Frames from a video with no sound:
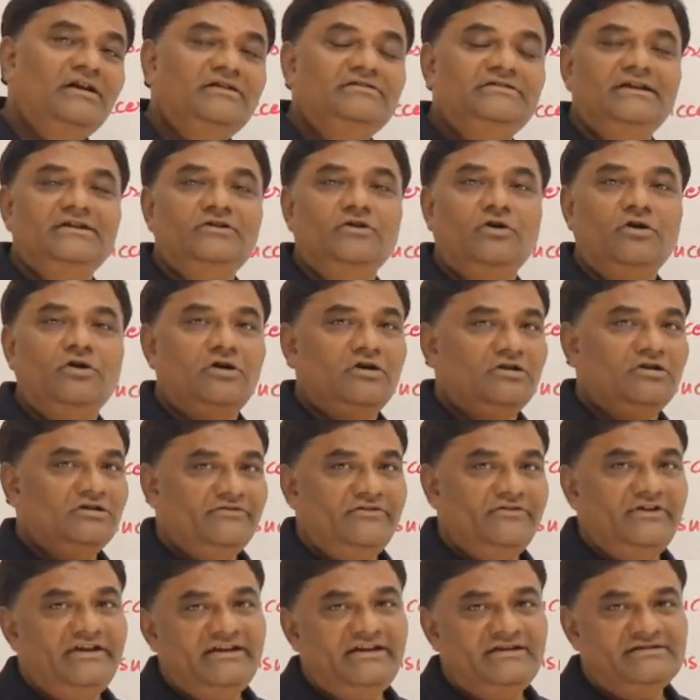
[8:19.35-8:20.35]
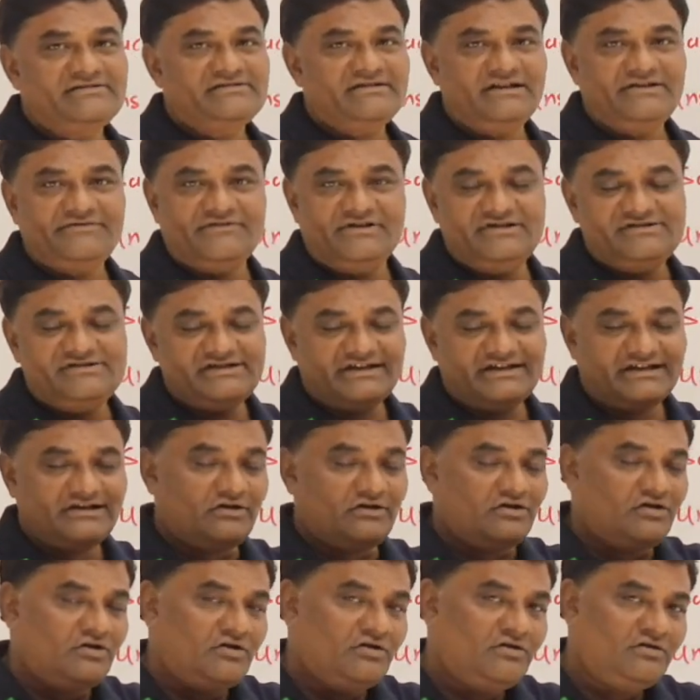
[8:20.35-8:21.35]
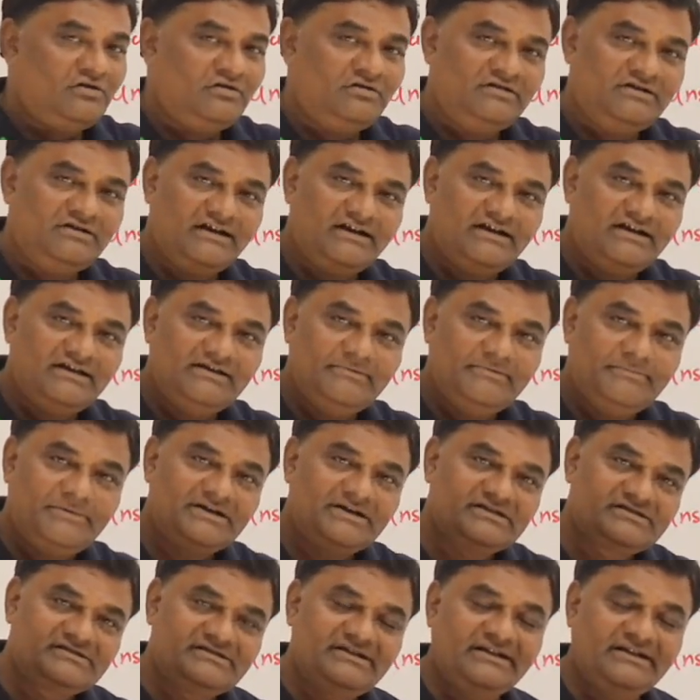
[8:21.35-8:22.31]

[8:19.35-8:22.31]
then always it will check all the elements,